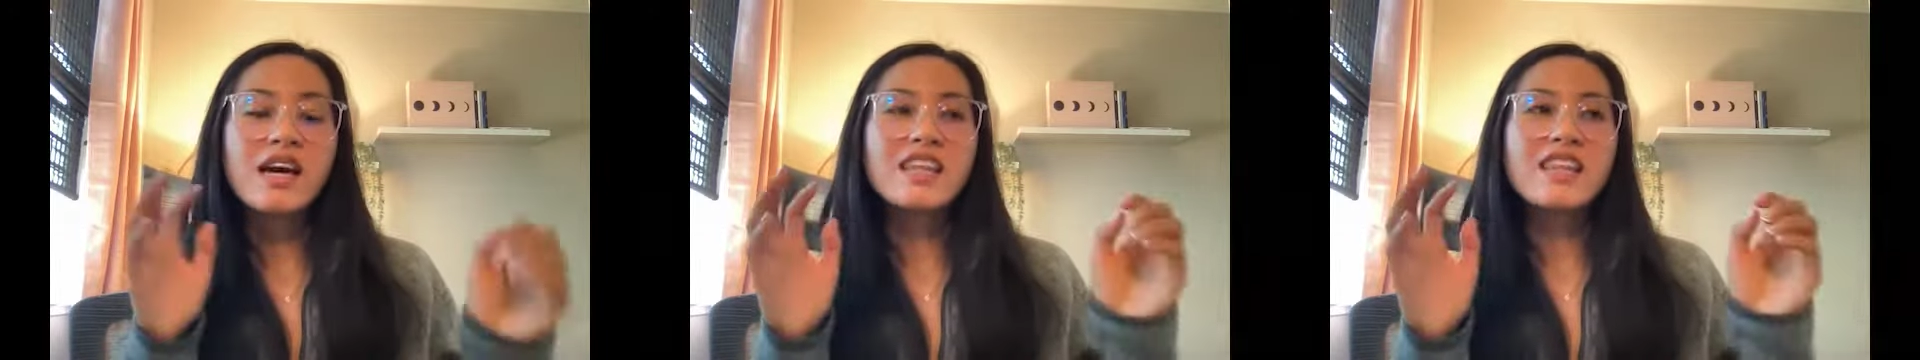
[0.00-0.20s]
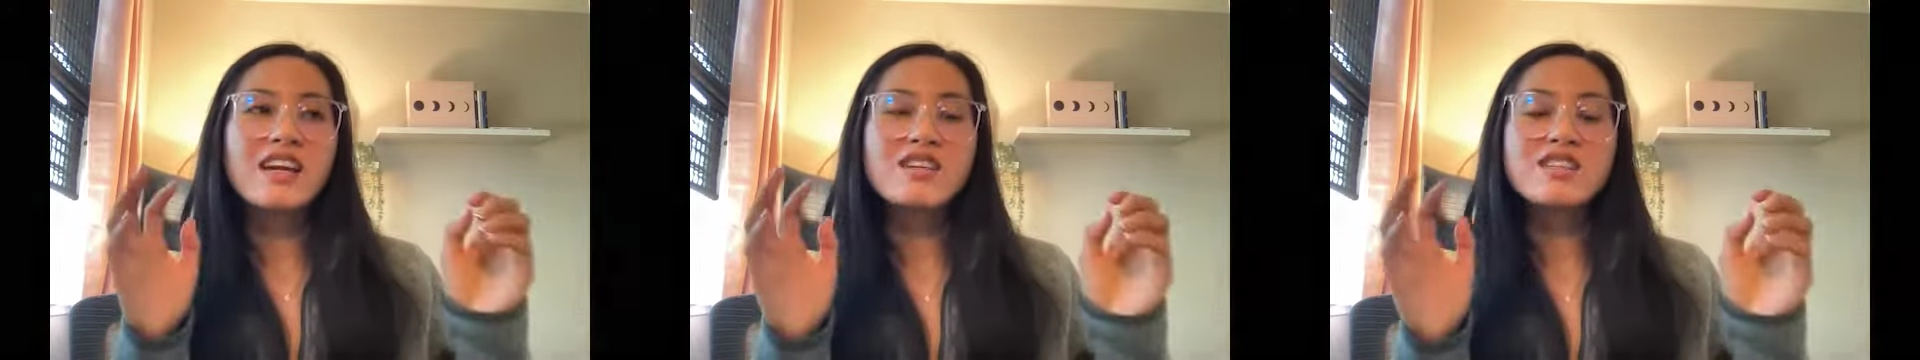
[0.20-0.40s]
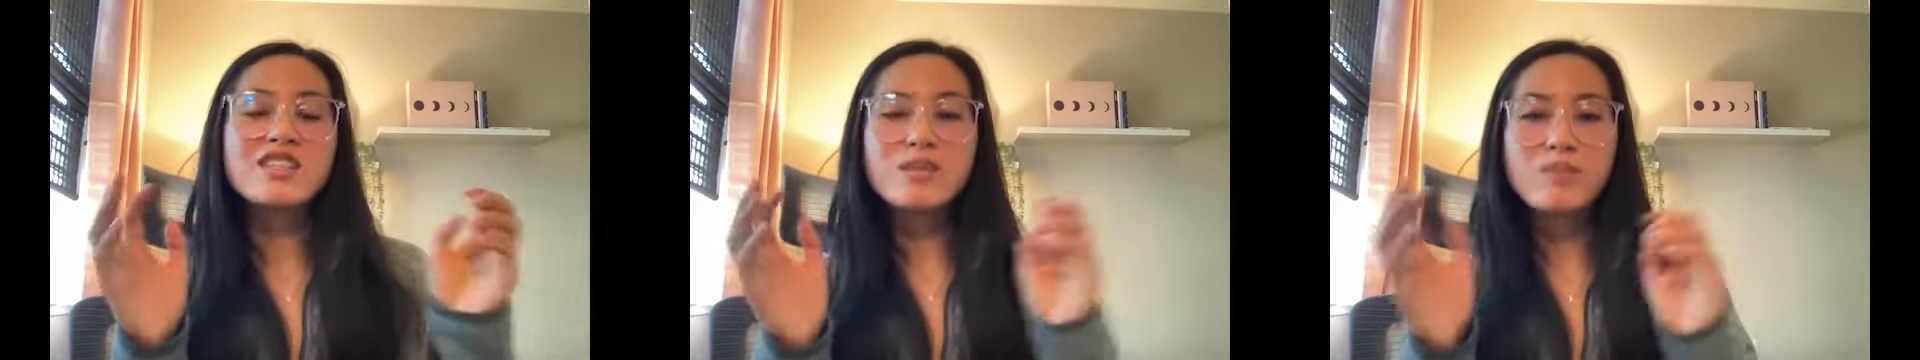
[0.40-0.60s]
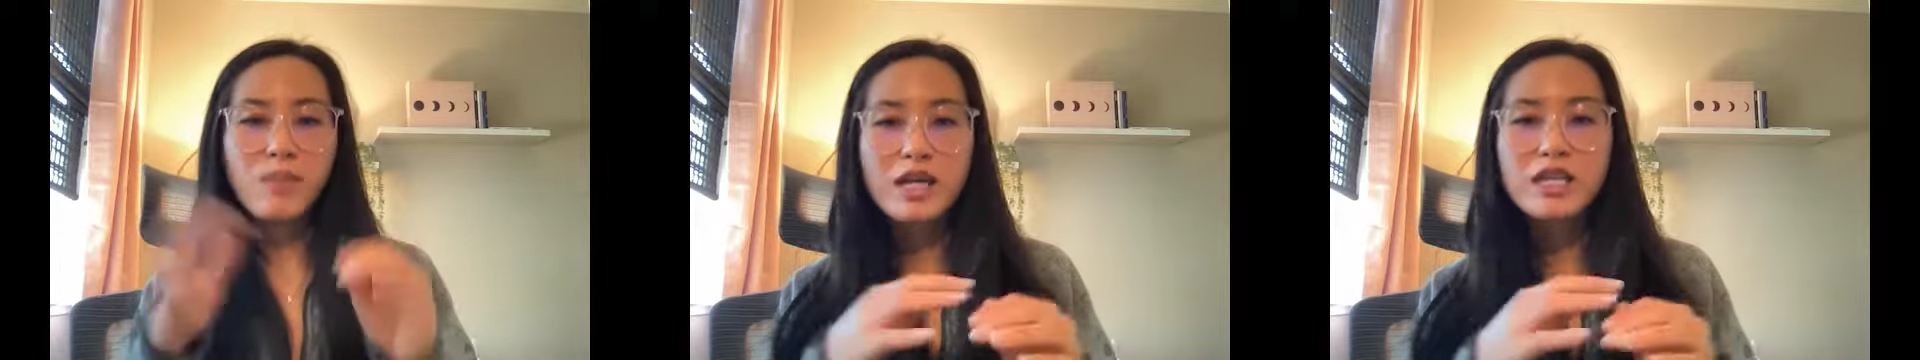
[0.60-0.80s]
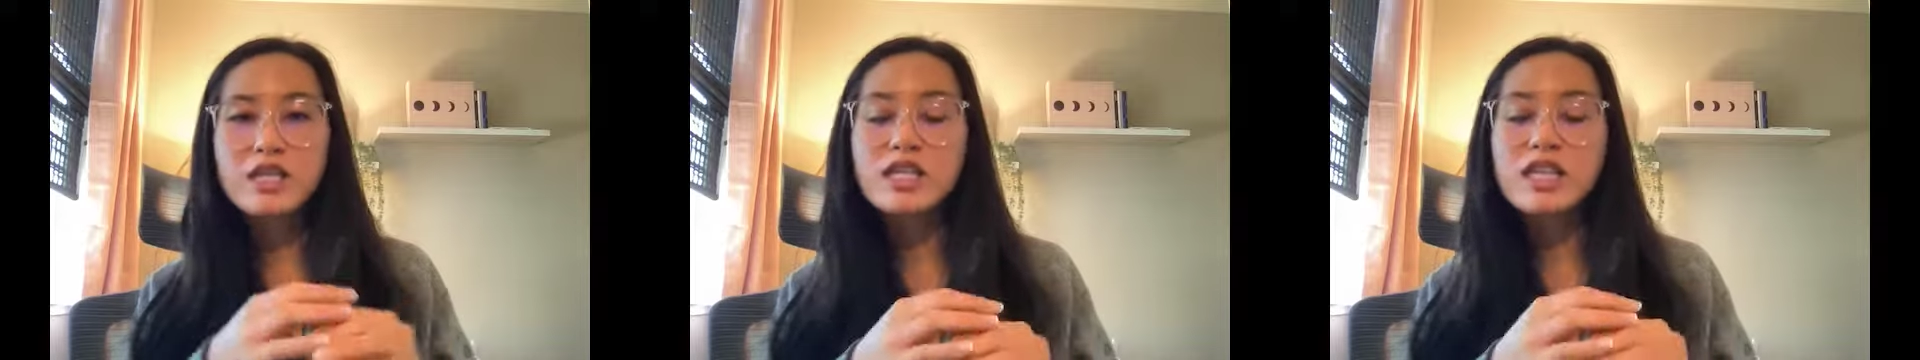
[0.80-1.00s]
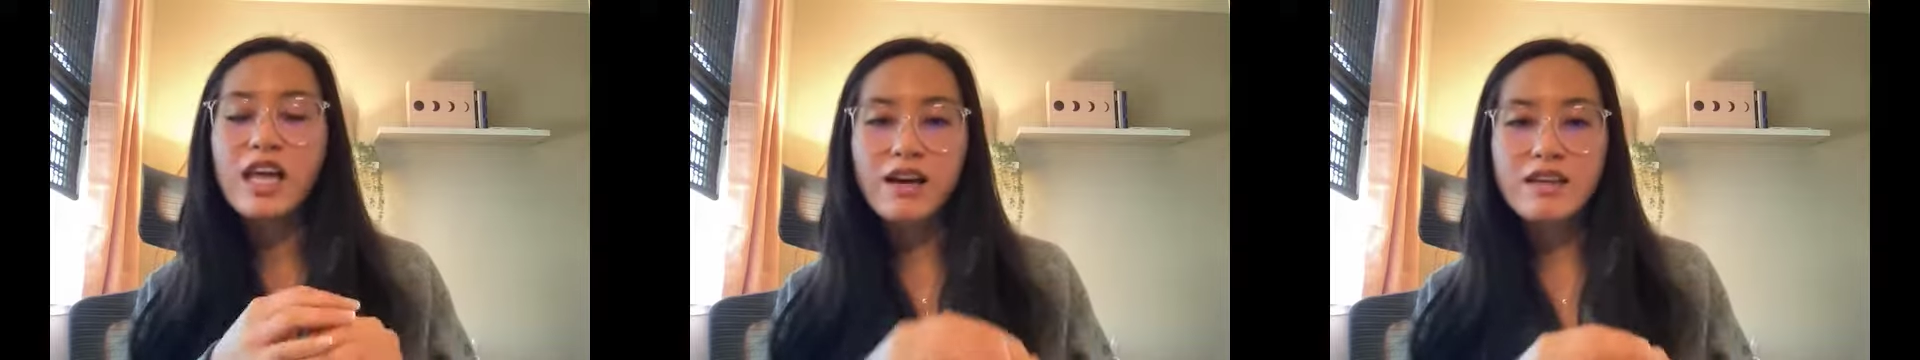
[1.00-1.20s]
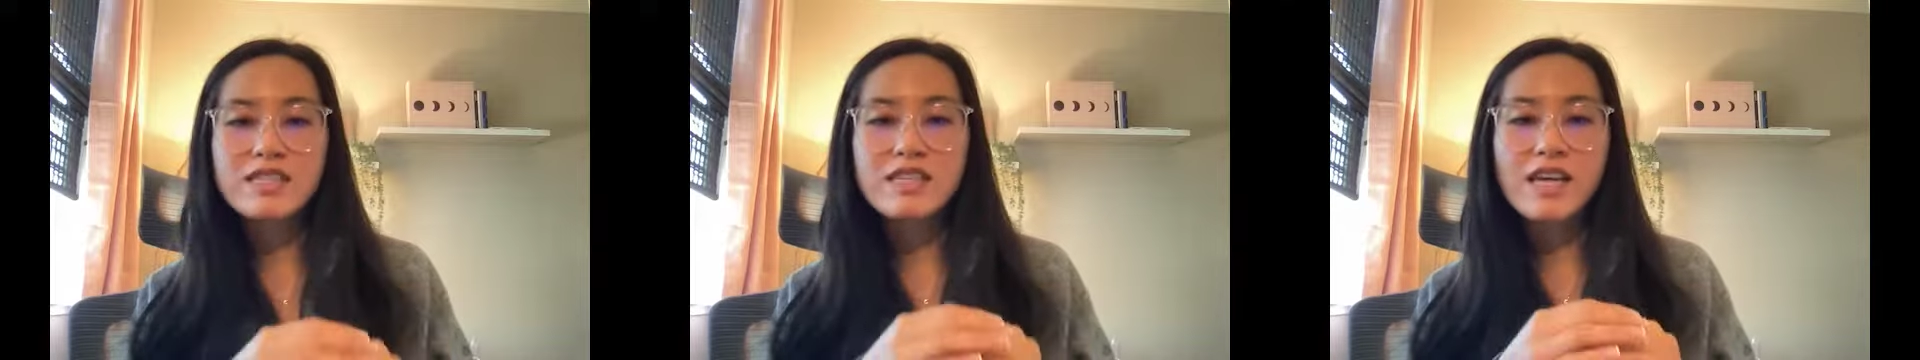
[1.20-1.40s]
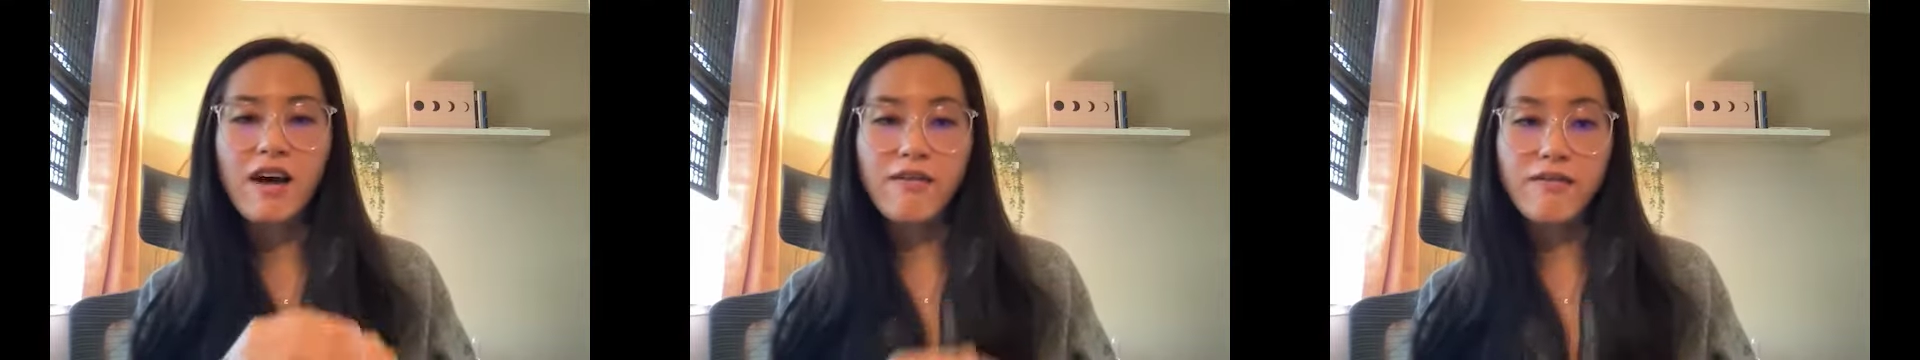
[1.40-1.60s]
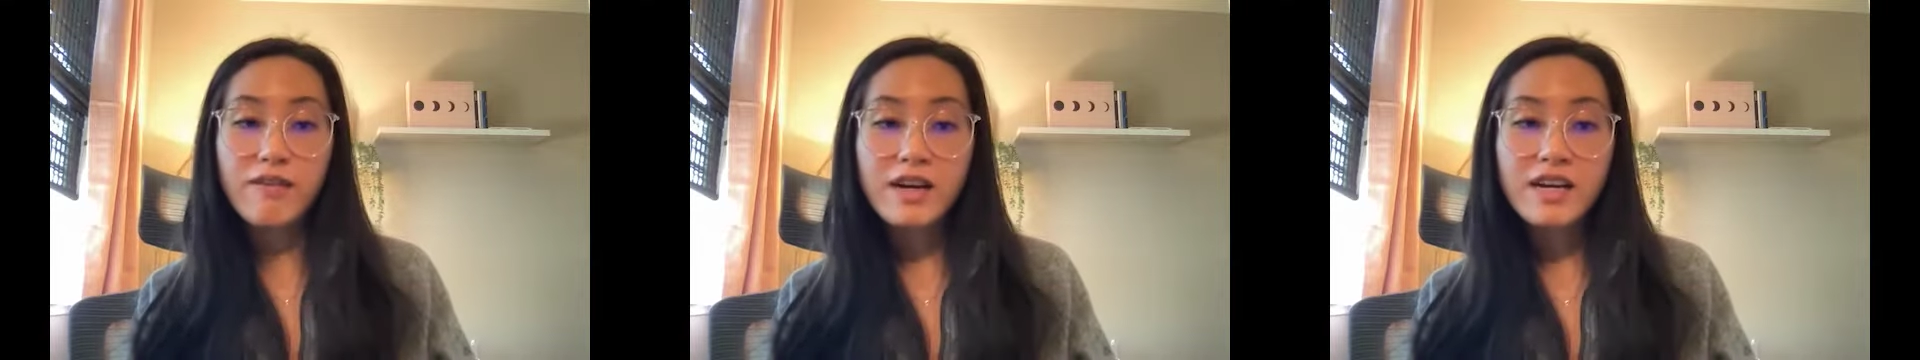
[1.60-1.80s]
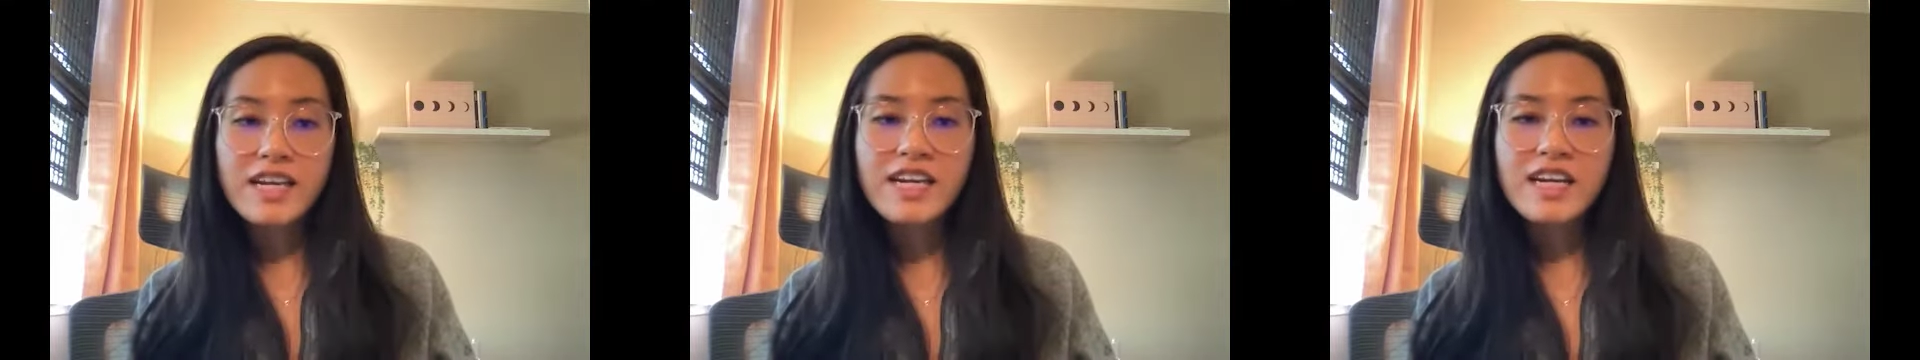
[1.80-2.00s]
there's just much less
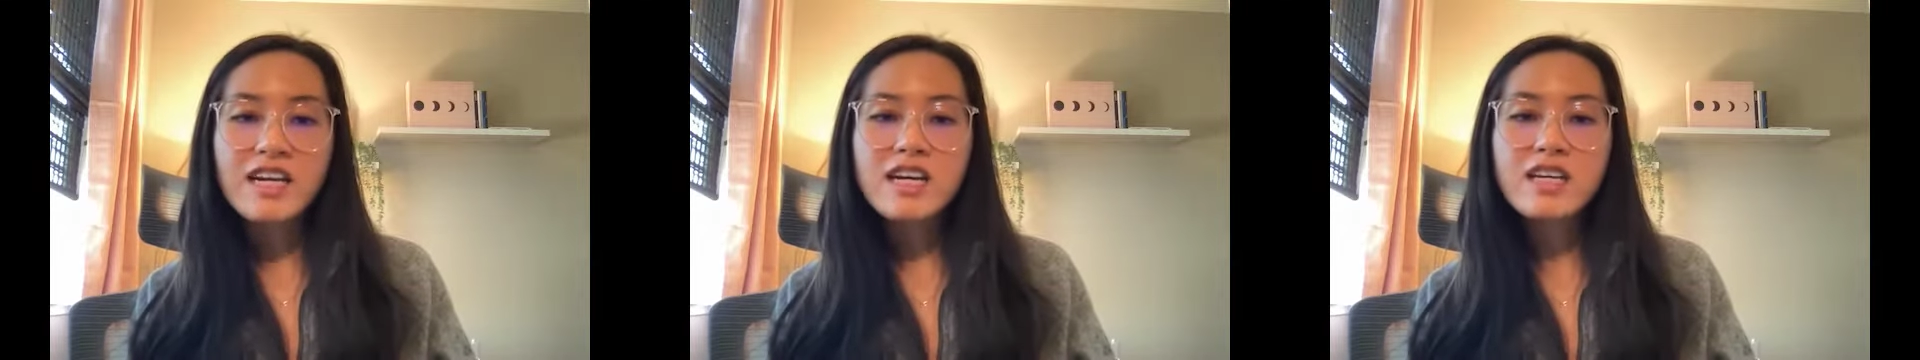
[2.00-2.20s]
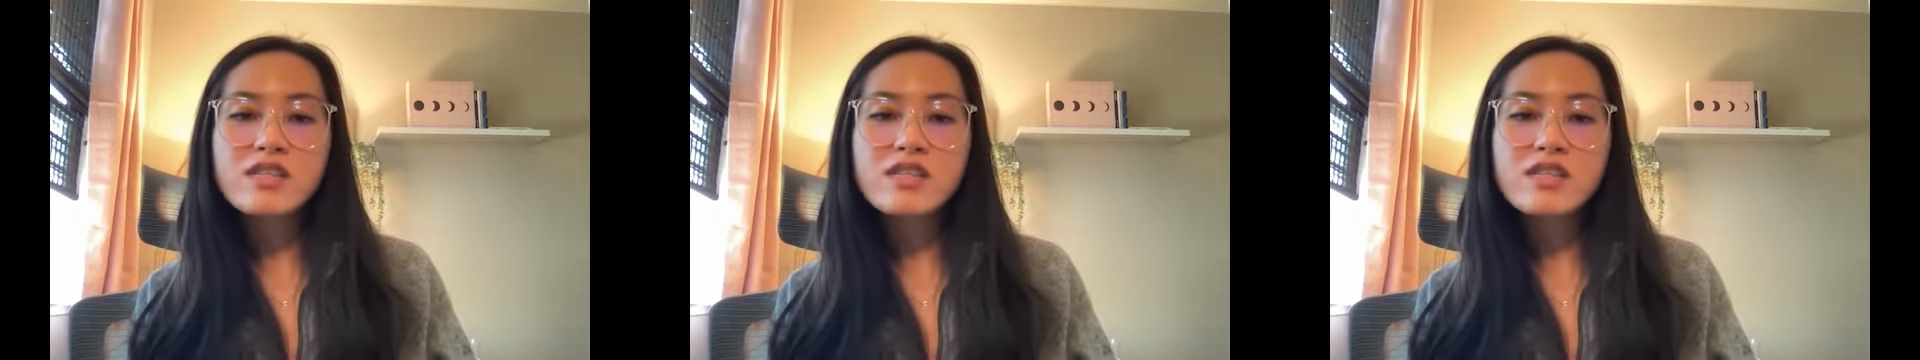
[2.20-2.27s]
effort here.